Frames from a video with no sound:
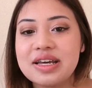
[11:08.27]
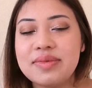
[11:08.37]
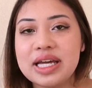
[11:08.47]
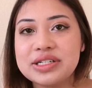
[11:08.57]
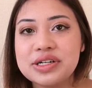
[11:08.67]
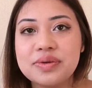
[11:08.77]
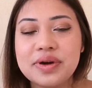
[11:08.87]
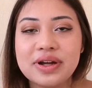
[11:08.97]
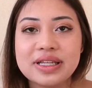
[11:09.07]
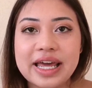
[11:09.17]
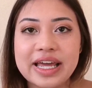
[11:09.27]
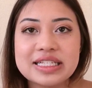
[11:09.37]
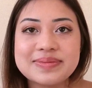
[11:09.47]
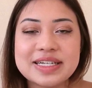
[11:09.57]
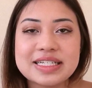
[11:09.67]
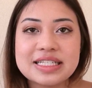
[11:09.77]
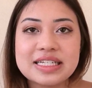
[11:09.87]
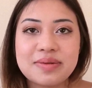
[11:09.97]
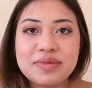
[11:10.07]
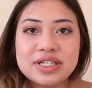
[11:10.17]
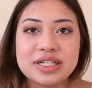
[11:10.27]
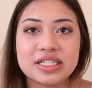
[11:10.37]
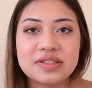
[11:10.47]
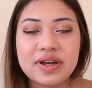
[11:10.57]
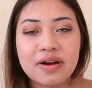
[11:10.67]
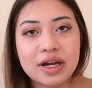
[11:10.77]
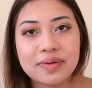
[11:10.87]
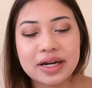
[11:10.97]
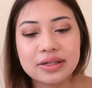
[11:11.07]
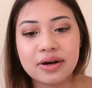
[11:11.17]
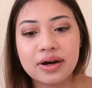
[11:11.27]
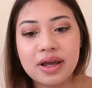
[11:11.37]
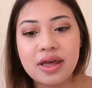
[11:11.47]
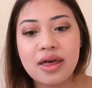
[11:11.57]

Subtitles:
Make sure you're wearing layers because the temperature does vary quite a lot.